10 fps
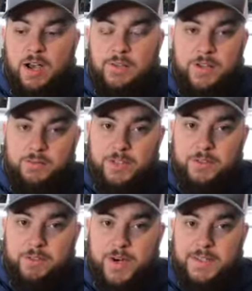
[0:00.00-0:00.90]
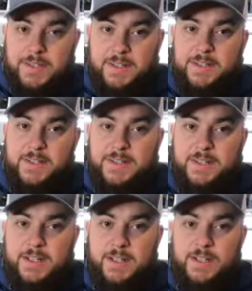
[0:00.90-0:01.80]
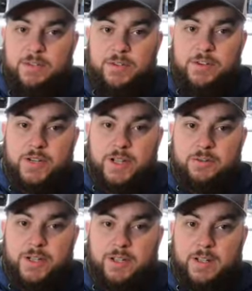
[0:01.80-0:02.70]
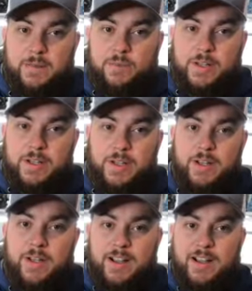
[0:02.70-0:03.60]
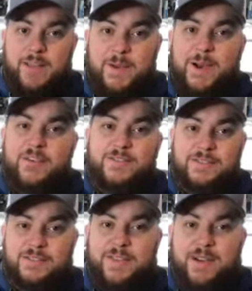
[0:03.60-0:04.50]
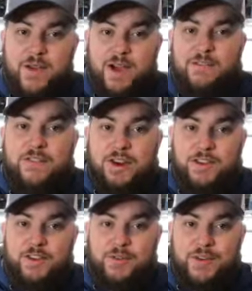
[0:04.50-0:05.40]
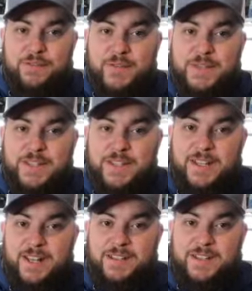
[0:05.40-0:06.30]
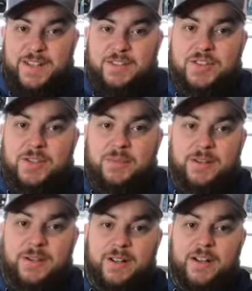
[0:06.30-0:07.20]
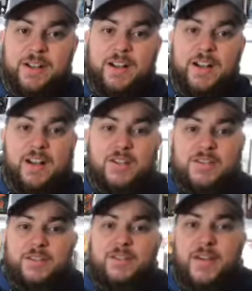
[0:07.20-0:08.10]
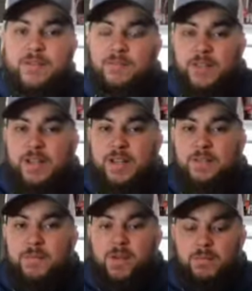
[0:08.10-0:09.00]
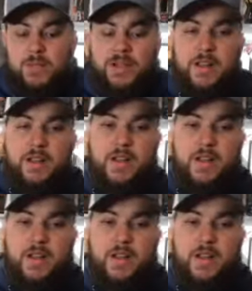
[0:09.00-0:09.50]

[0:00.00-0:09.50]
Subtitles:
They're really pricey in the city when you get reclaimed wood. Come out farther away from the city. It gets a lot cheaper. You can find reclaimed barnwood.